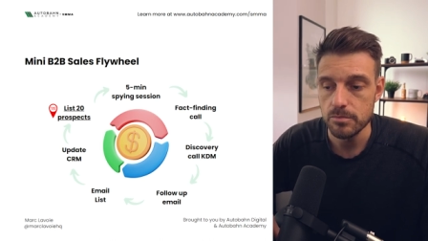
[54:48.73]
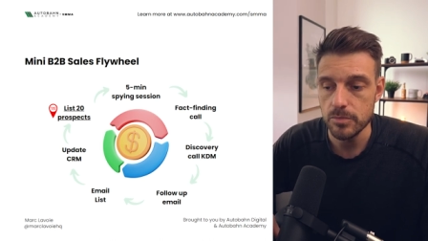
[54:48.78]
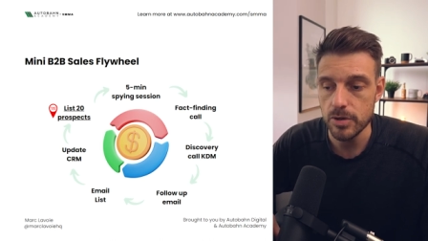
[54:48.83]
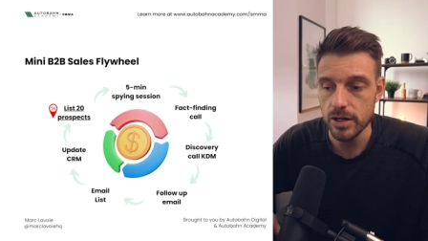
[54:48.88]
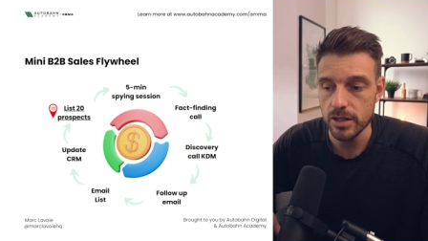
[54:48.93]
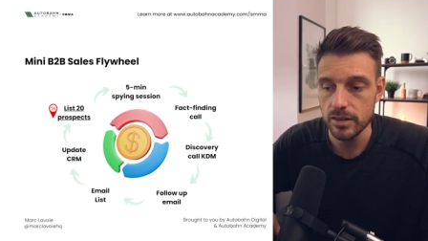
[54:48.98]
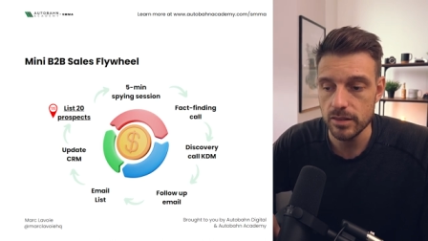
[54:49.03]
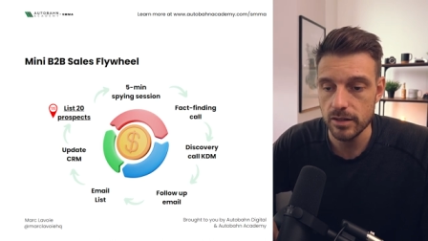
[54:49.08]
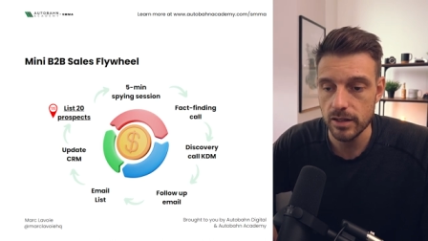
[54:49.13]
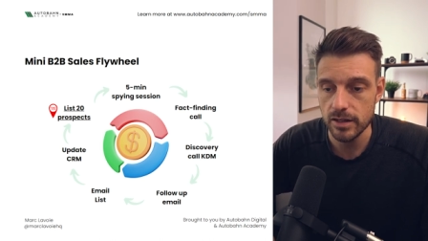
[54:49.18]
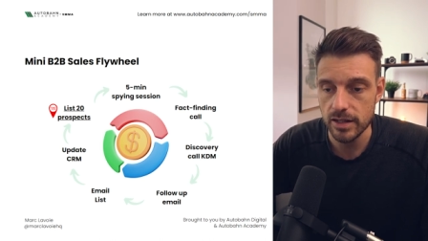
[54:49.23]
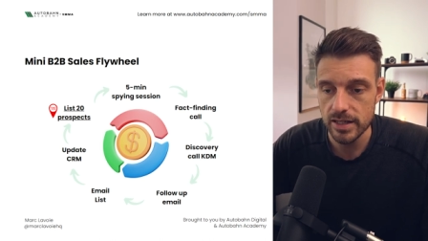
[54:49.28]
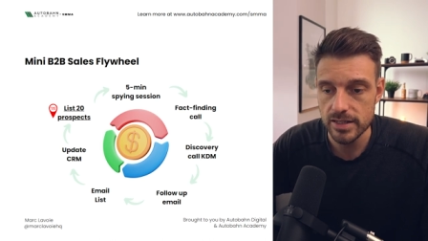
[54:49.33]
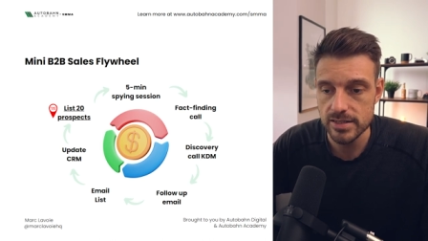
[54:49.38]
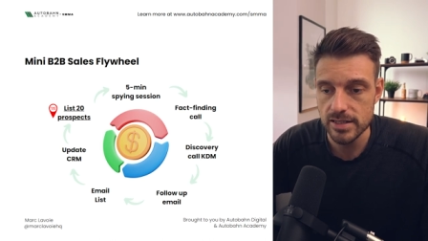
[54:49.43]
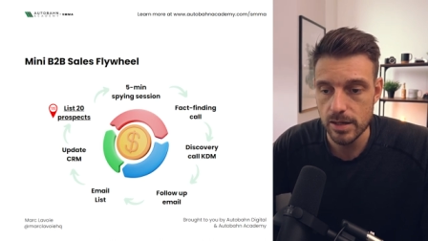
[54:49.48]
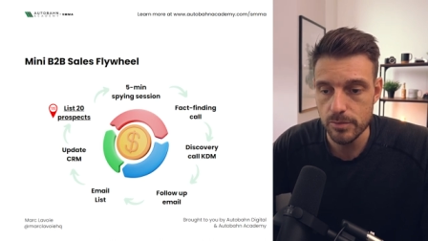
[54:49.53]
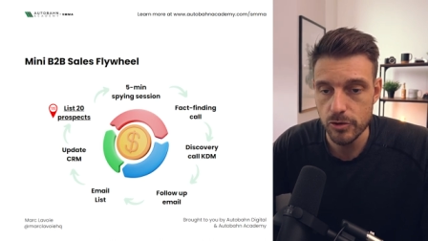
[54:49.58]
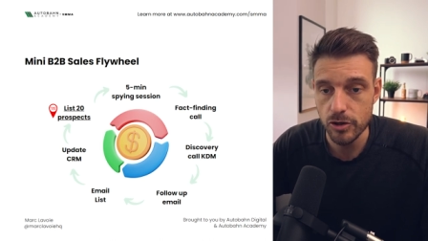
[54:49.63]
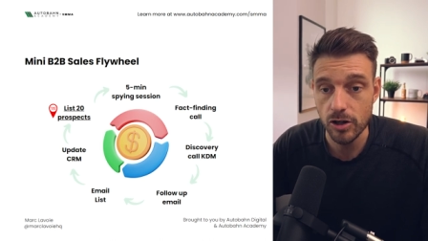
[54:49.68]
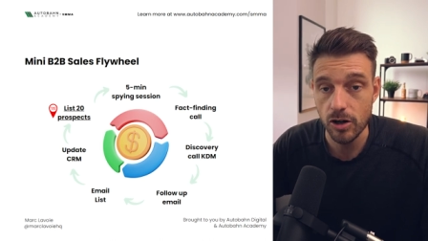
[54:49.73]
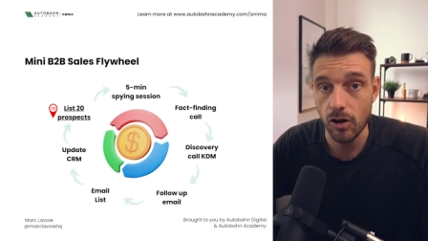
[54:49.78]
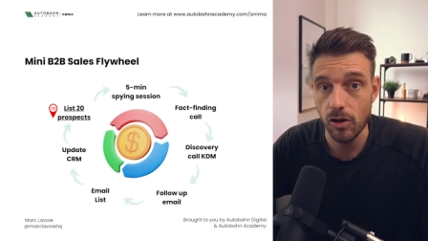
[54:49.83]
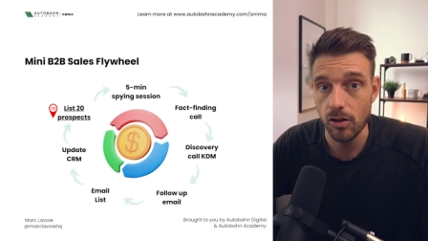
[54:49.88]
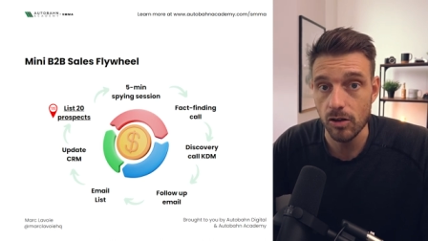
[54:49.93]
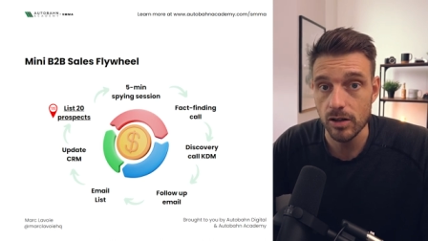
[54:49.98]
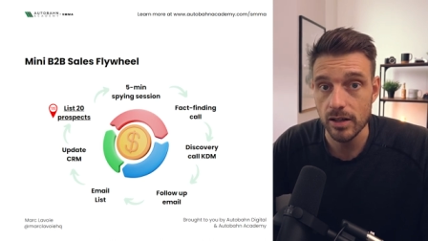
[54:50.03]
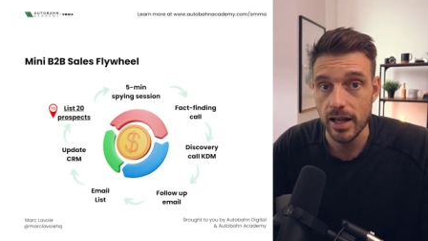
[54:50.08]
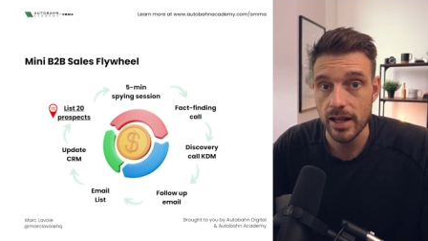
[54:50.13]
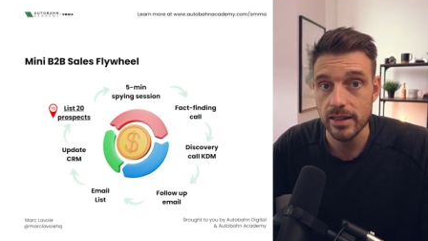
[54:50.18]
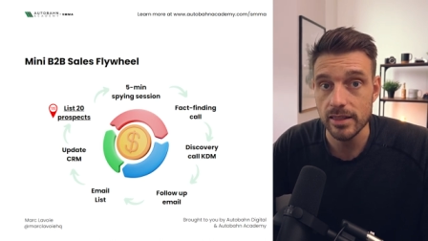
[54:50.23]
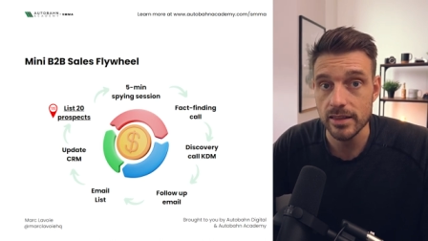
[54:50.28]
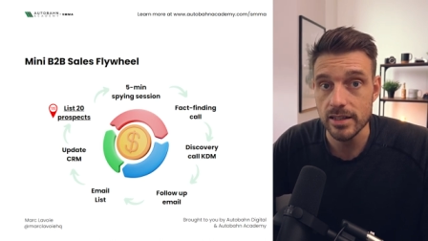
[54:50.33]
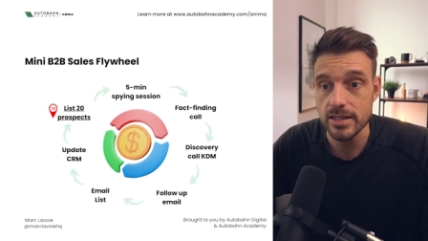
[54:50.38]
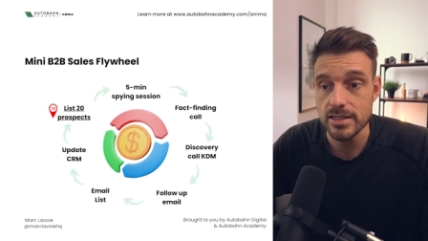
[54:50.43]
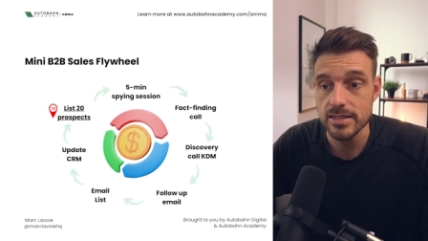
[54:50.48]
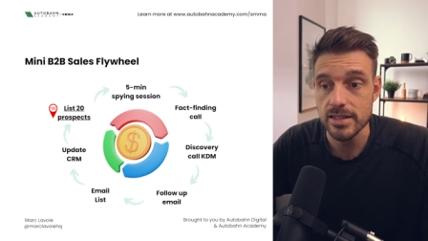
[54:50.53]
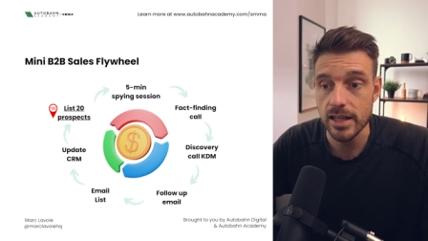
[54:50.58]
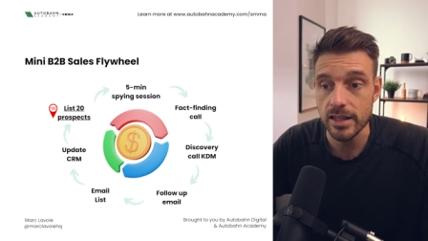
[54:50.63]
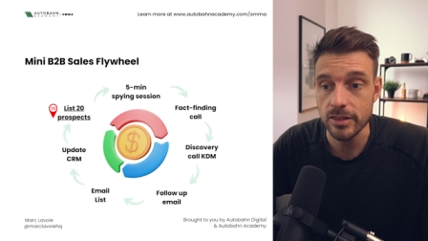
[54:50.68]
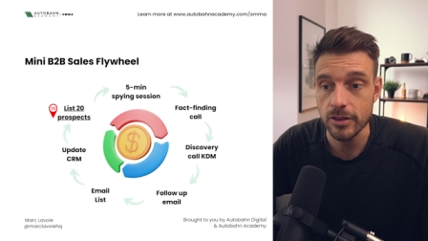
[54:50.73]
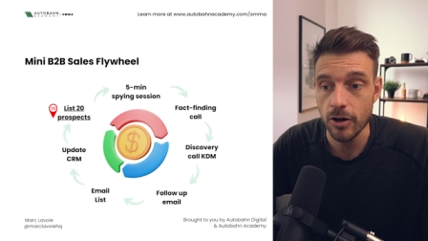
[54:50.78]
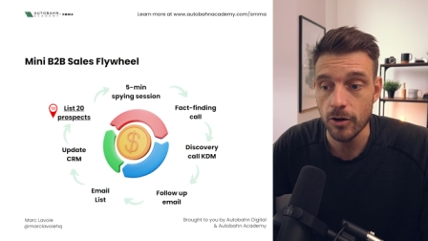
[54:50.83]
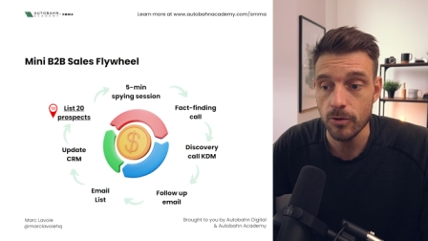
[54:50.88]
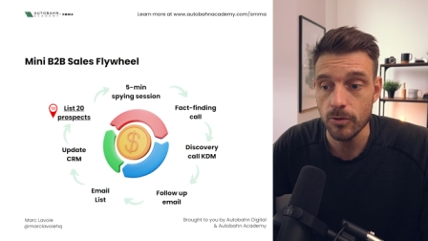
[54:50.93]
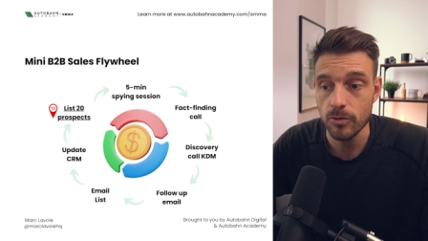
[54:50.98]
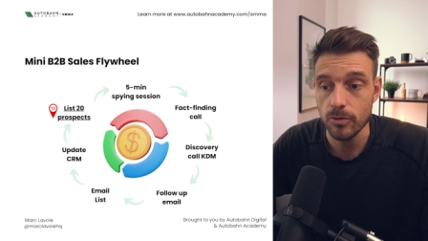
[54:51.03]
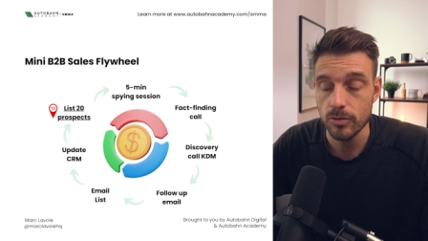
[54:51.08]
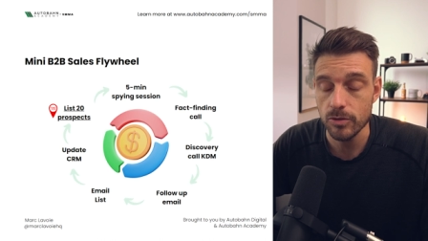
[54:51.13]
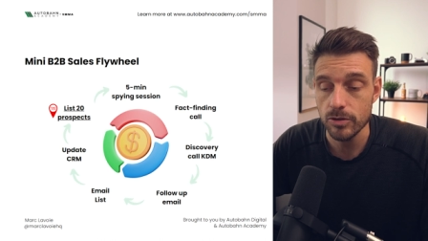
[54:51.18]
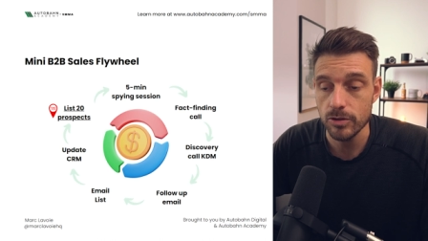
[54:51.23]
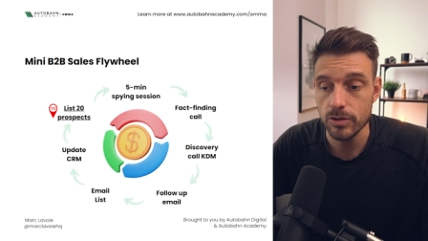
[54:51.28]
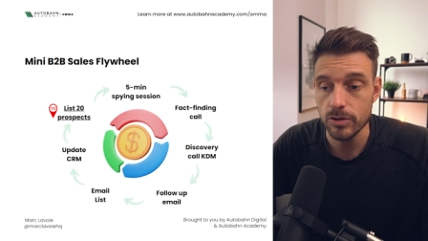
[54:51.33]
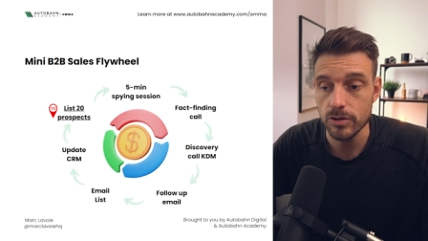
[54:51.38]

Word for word: but the next time you call, at least they know